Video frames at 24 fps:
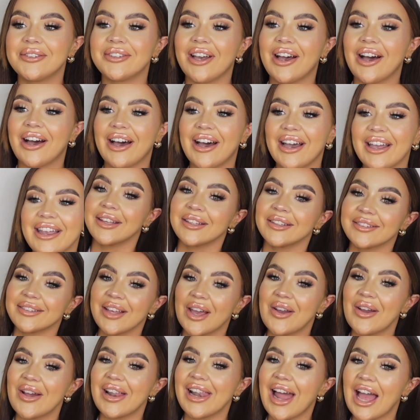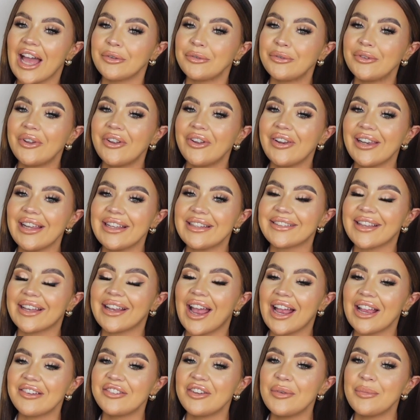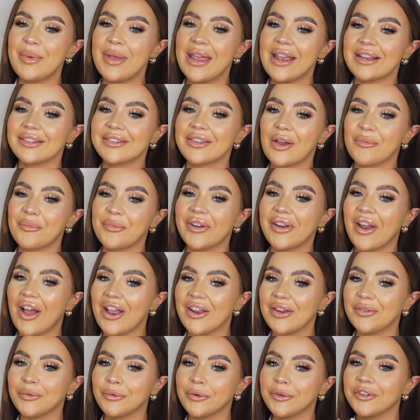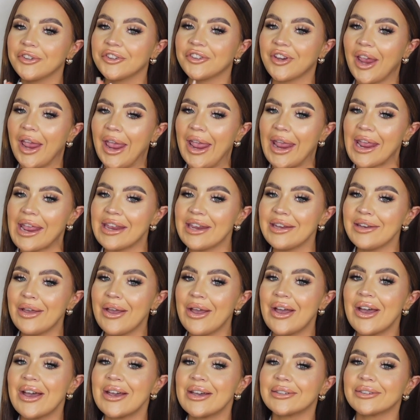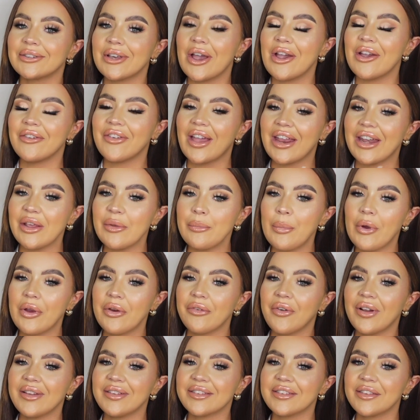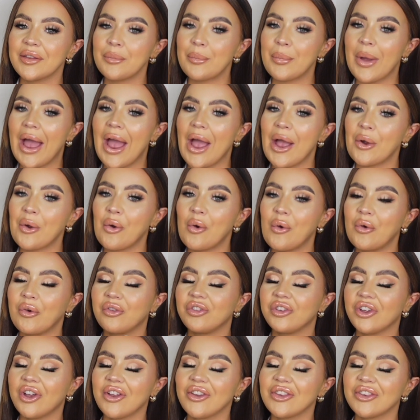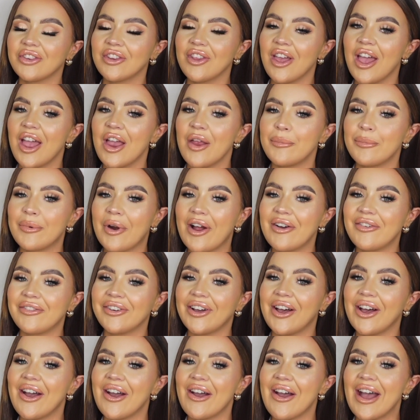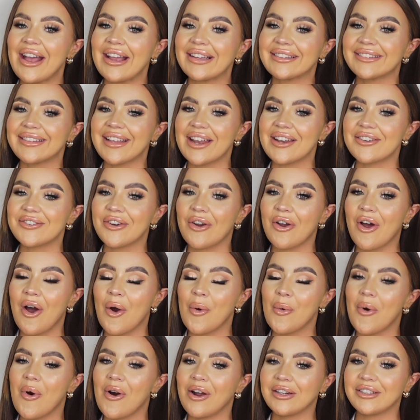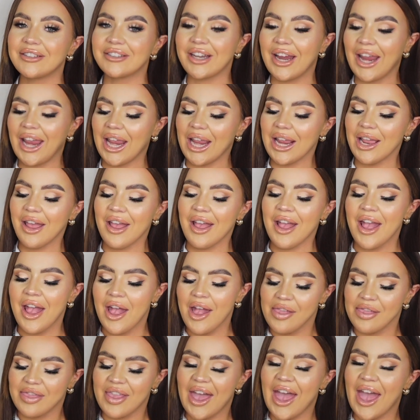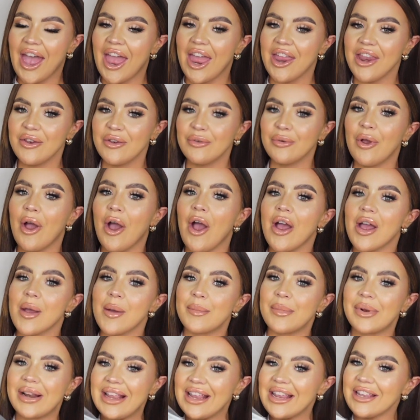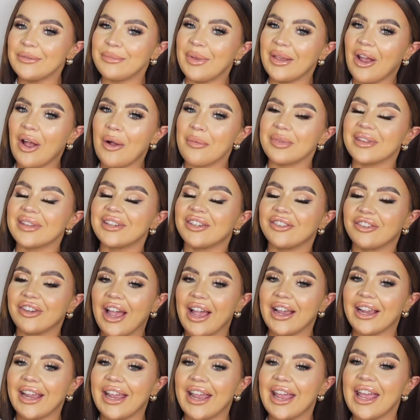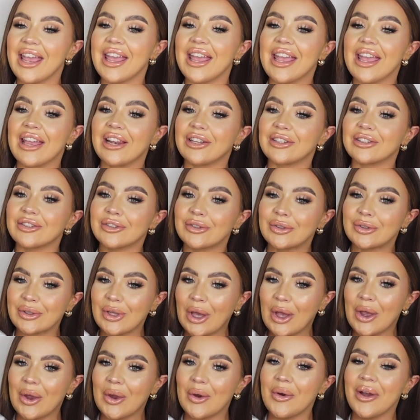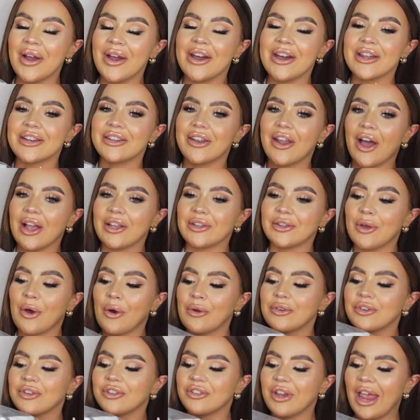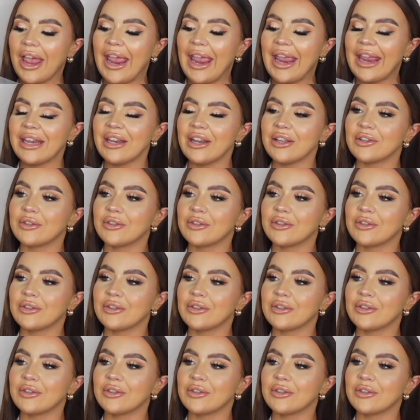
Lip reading: I? So last but not least, I actually picked up an item for Shane. So if any boyfriends in the back or fiance, brother, etc. are watching, then please pick up this jacket. It looks so nice on Shane.